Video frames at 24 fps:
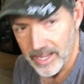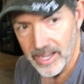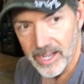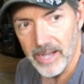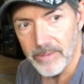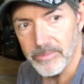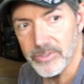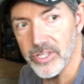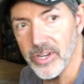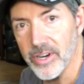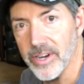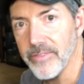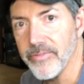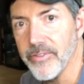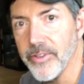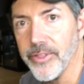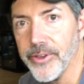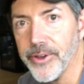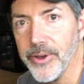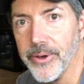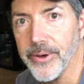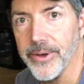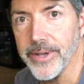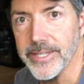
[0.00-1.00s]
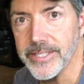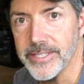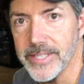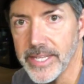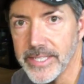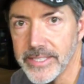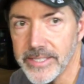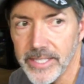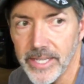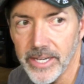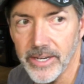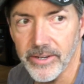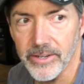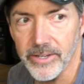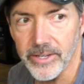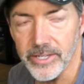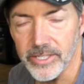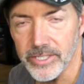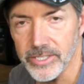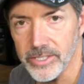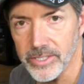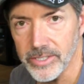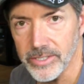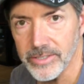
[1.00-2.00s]
I'm sorry for the noise, that's the air
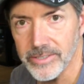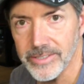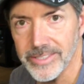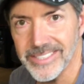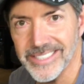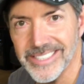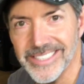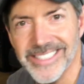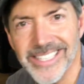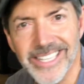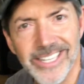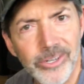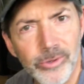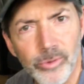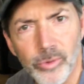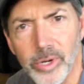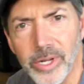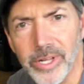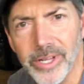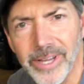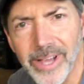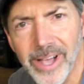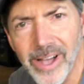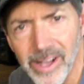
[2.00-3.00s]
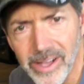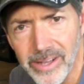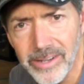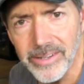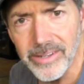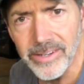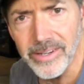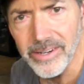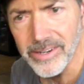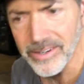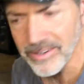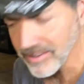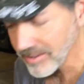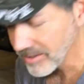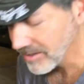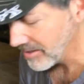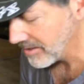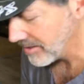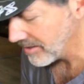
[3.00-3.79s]
conditioner, because it's getting really hot in here.